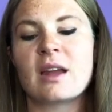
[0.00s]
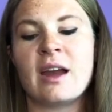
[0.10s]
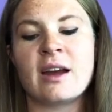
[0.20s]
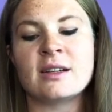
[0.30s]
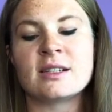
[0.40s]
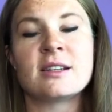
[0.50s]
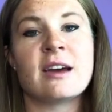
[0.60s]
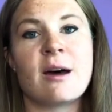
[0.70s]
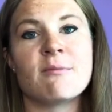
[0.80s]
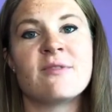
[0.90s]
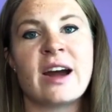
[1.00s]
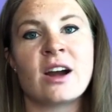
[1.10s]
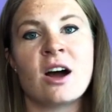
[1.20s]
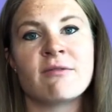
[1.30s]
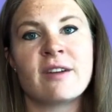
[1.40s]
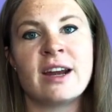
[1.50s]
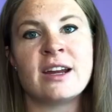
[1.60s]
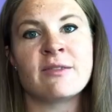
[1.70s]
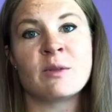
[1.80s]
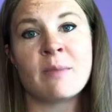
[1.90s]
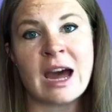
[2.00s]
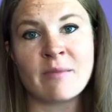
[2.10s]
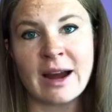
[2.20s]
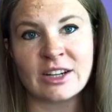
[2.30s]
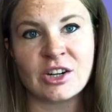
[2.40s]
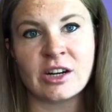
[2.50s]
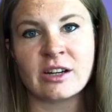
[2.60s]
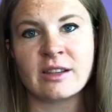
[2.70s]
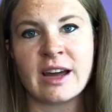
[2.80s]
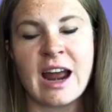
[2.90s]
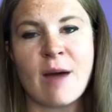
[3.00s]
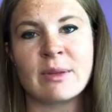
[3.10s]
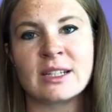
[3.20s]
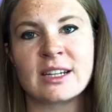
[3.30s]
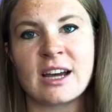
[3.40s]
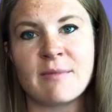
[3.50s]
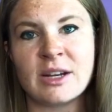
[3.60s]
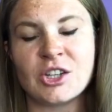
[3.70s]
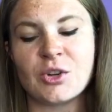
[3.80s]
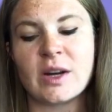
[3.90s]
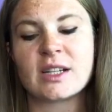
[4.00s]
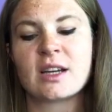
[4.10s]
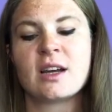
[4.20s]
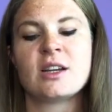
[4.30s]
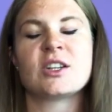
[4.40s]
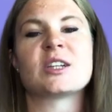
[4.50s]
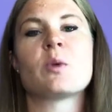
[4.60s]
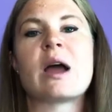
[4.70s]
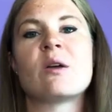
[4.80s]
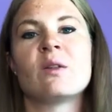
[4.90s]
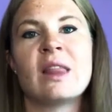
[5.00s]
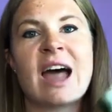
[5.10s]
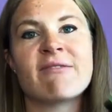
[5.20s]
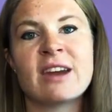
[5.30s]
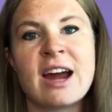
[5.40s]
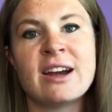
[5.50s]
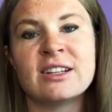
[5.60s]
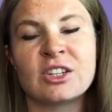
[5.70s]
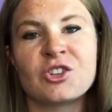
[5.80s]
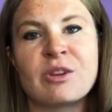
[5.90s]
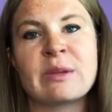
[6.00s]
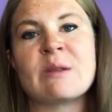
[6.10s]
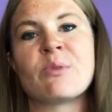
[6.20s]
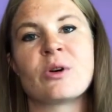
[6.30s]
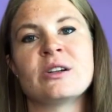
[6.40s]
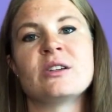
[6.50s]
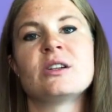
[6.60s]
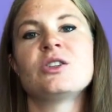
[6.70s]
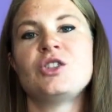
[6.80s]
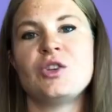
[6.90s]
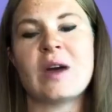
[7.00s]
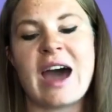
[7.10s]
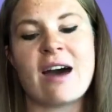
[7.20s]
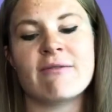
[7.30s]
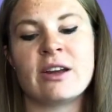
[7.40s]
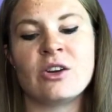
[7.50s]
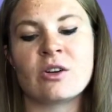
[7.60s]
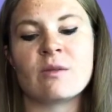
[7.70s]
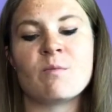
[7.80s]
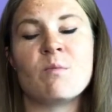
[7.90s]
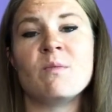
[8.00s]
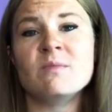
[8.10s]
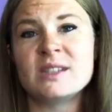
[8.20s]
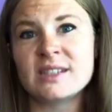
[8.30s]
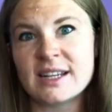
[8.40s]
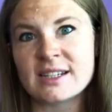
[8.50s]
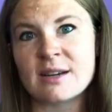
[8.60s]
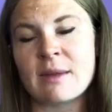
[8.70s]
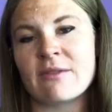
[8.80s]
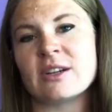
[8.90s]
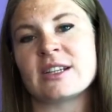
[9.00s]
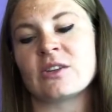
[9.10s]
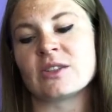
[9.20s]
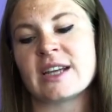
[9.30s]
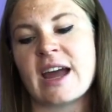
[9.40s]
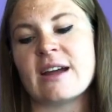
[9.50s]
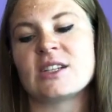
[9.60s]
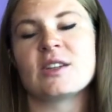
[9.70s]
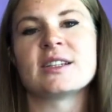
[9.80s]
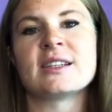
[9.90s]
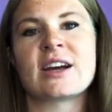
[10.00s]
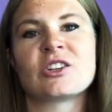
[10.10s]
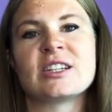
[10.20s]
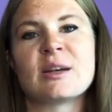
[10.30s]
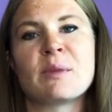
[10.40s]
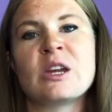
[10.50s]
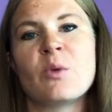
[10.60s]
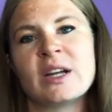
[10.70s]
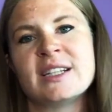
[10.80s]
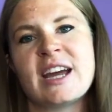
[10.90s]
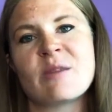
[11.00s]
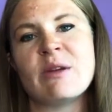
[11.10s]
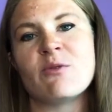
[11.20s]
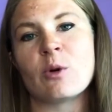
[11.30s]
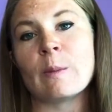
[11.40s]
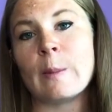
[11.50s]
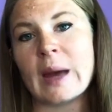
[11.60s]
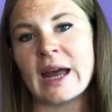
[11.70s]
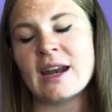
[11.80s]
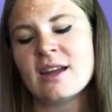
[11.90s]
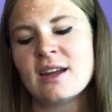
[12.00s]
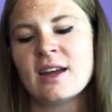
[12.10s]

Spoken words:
and to help fight off any of the bad bacteria that happens to come into it. So that's why Life 9 is extremely important to have in your system every single day. So this is actually something you want to take before bed.